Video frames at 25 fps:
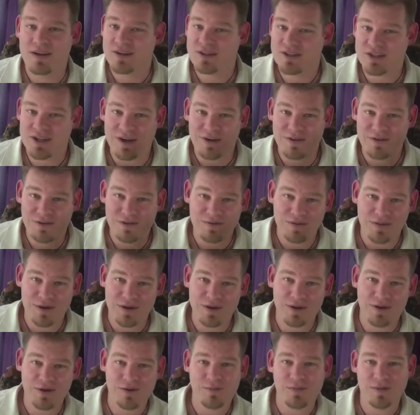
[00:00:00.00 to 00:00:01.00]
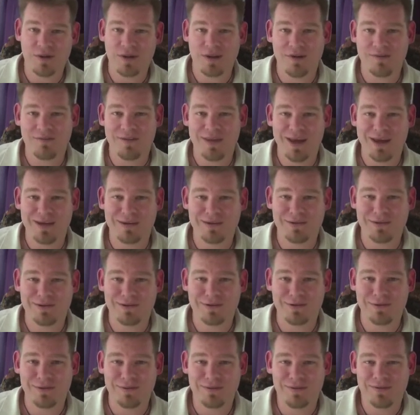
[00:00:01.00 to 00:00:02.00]
share this video. We love that
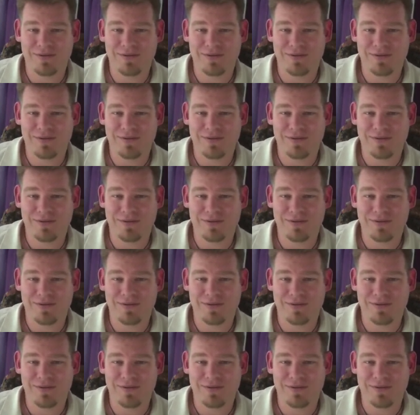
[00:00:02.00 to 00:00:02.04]
too.